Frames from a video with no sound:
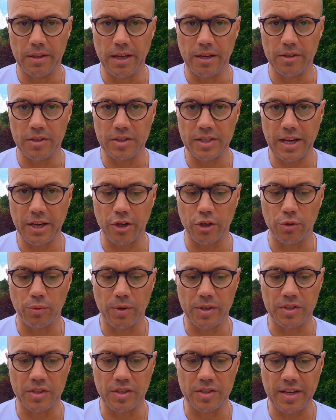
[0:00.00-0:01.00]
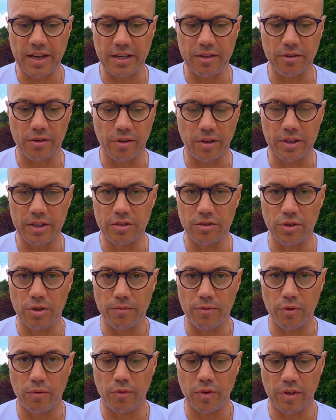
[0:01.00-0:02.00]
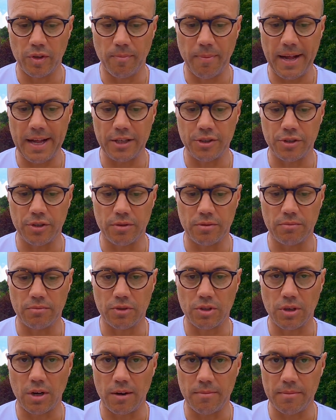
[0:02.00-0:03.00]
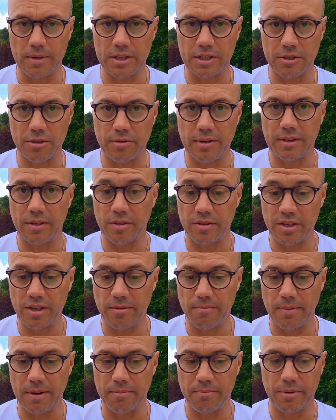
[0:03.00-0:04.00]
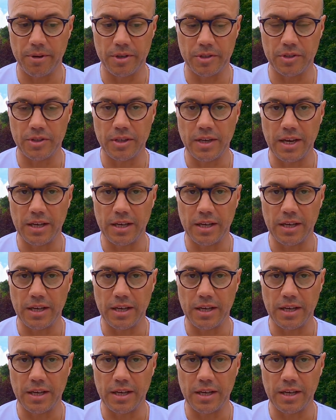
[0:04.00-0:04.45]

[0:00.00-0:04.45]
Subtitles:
Then the second one is a technical interview with the Belgian Scrum Master and the team members.